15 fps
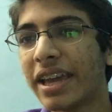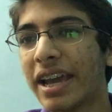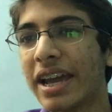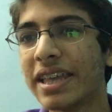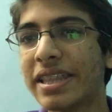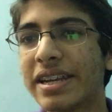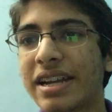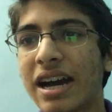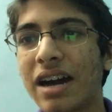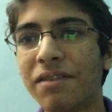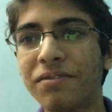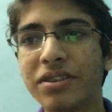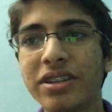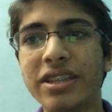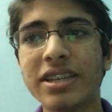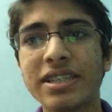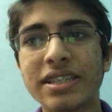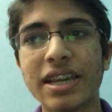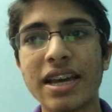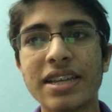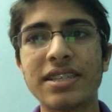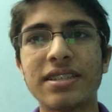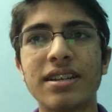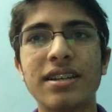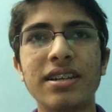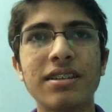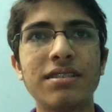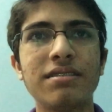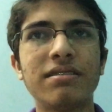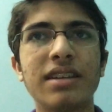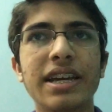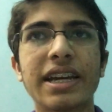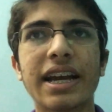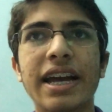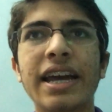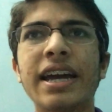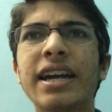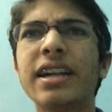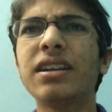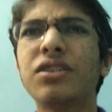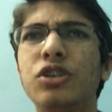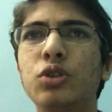And then after this, I had